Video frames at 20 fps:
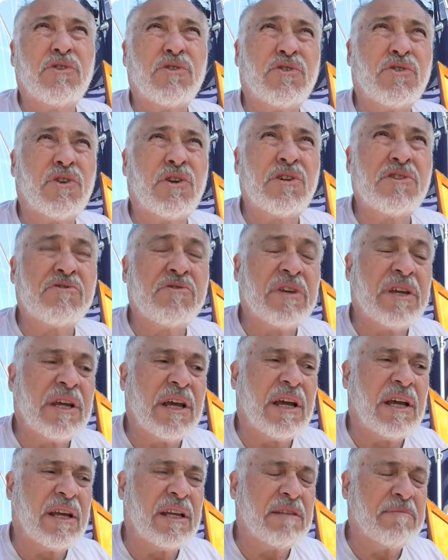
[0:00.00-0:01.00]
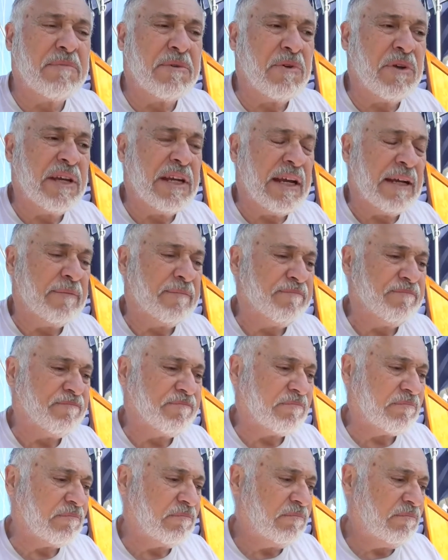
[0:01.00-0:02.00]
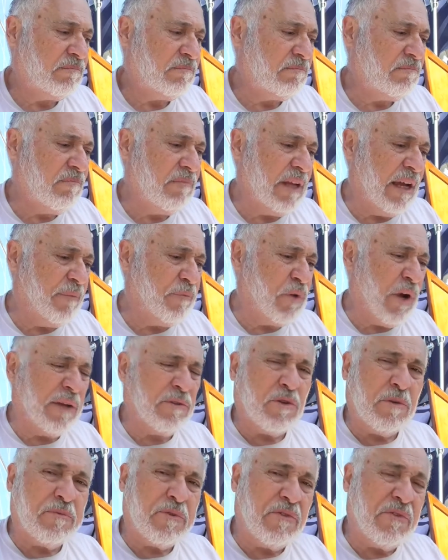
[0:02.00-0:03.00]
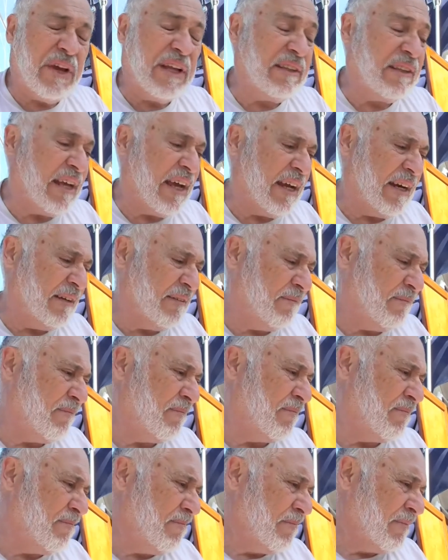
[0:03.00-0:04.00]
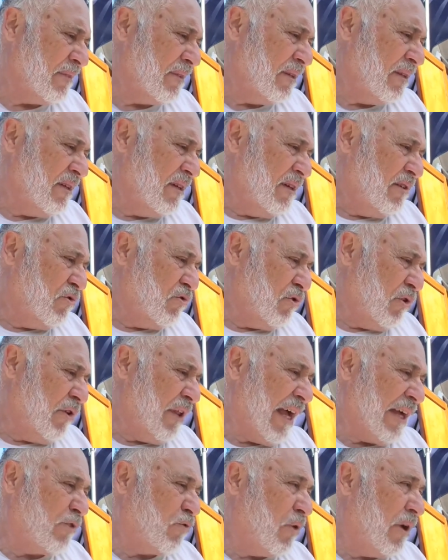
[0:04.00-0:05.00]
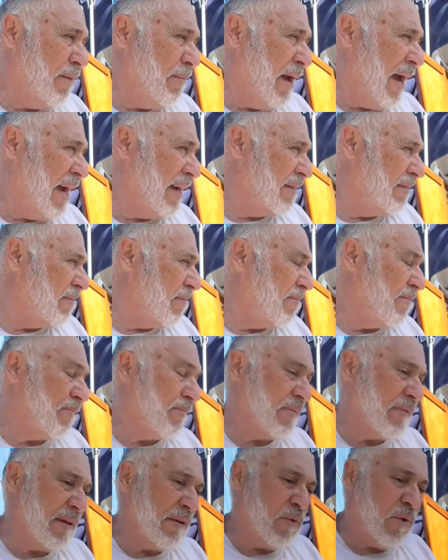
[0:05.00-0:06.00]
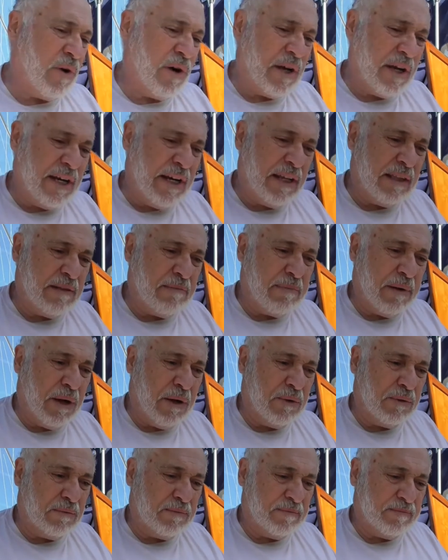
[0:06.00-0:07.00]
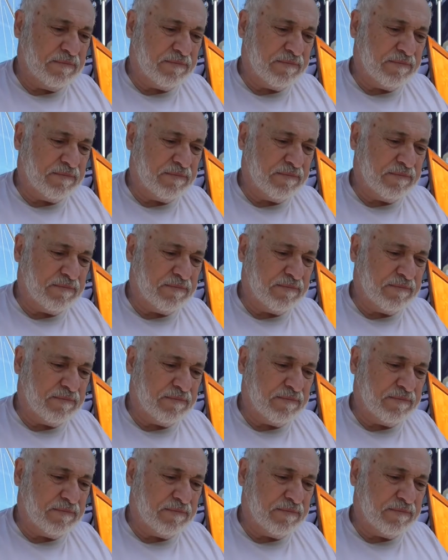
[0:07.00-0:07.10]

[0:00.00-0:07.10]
surgery on the marina. I'm trying to prevent that. So that's where I'm at, working on the boat,